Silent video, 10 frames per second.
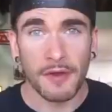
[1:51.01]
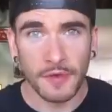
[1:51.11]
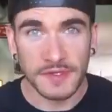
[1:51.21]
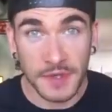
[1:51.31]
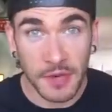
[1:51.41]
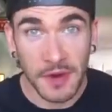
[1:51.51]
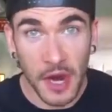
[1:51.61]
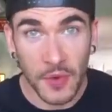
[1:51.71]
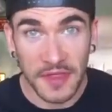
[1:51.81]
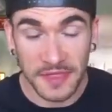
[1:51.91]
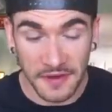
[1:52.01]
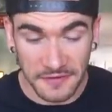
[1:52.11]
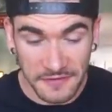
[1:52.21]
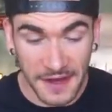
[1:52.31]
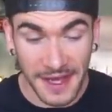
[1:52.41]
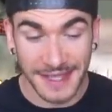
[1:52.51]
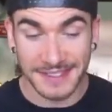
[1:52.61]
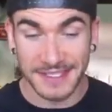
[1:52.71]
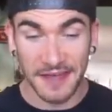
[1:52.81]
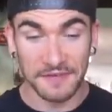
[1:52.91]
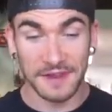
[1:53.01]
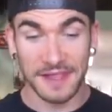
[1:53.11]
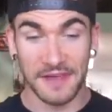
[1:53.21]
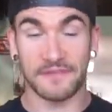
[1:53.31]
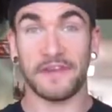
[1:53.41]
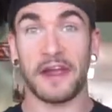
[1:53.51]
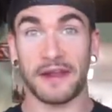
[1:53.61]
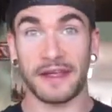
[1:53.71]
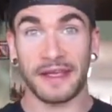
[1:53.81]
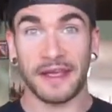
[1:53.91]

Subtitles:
right, everyone, so here we are with the pho. It's definitely a very